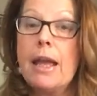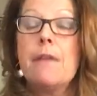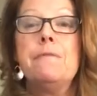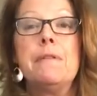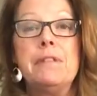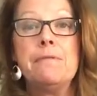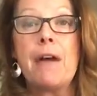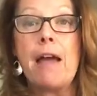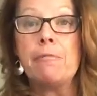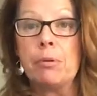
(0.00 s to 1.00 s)

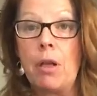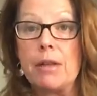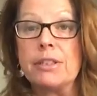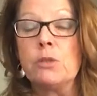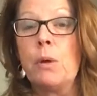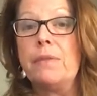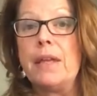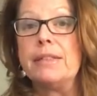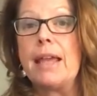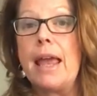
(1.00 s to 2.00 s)
55 plus is what they
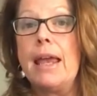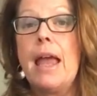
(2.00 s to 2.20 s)
say.